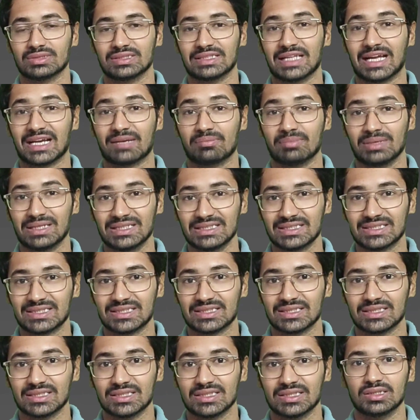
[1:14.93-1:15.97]
that
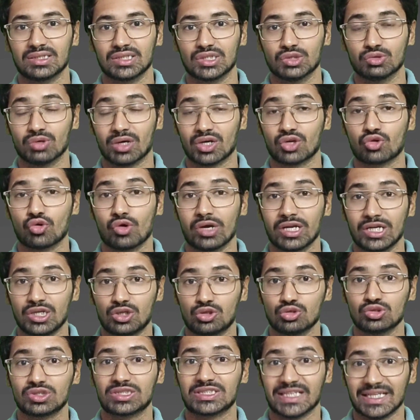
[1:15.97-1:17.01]
means you are going
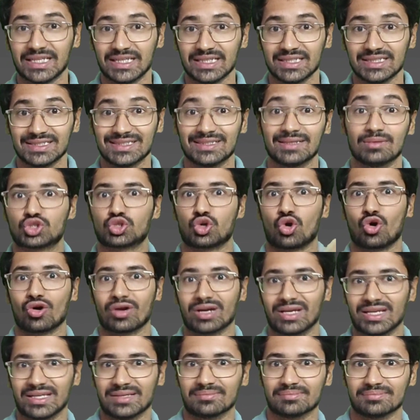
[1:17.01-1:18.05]
to say
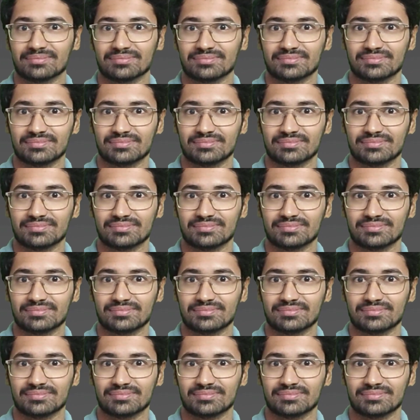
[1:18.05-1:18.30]
strongly,